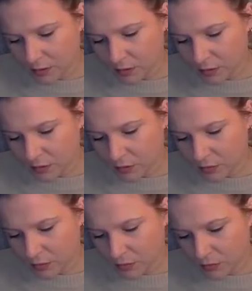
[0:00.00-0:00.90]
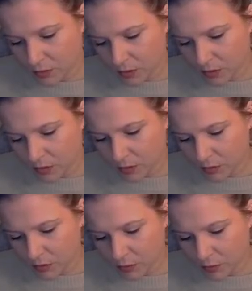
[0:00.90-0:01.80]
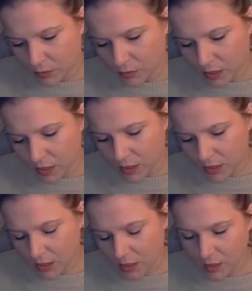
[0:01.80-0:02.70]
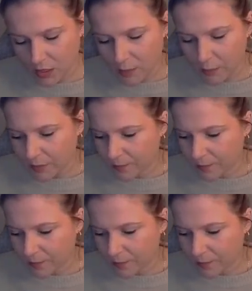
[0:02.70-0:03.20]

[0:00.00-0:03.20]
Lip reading: 2, and 3. Yep.